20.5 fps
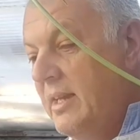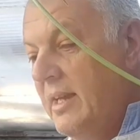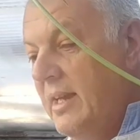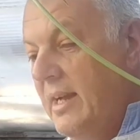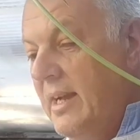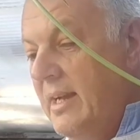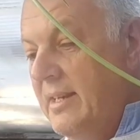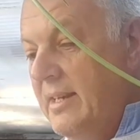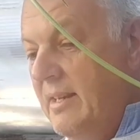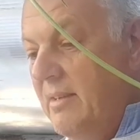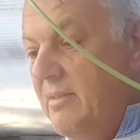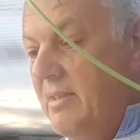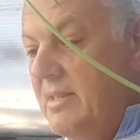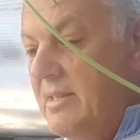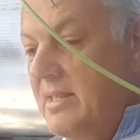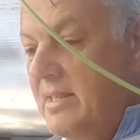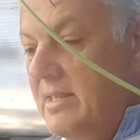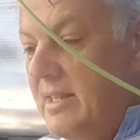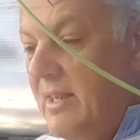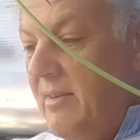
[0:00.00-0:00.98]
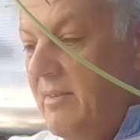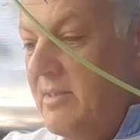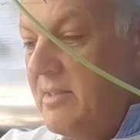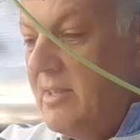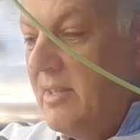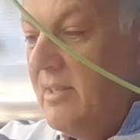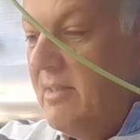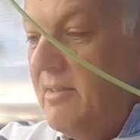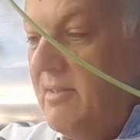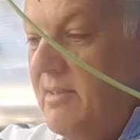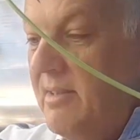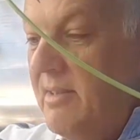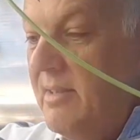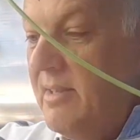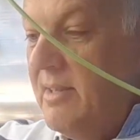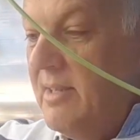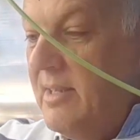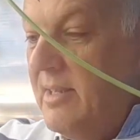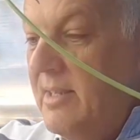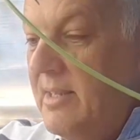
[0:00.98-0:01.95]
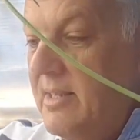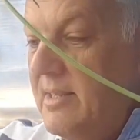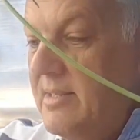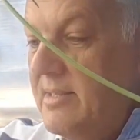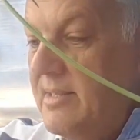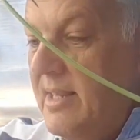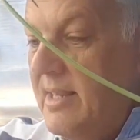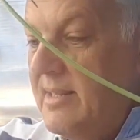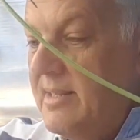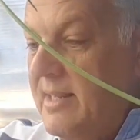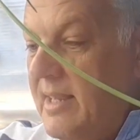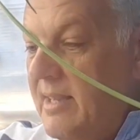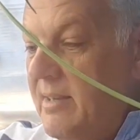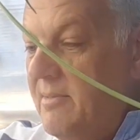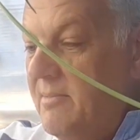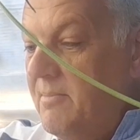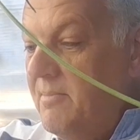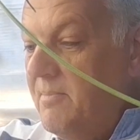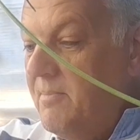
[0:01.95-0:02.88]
And now this is going to send out